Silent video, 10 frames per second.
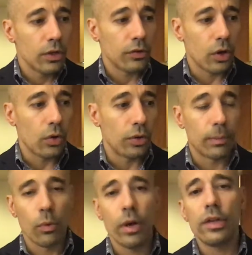So
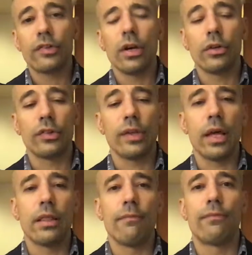number one is to
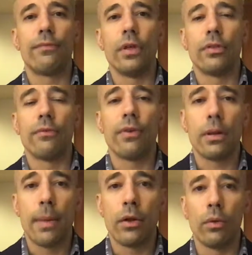understand the
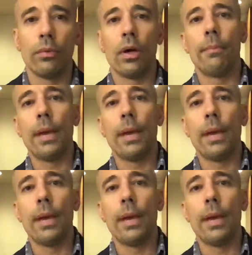fundamental,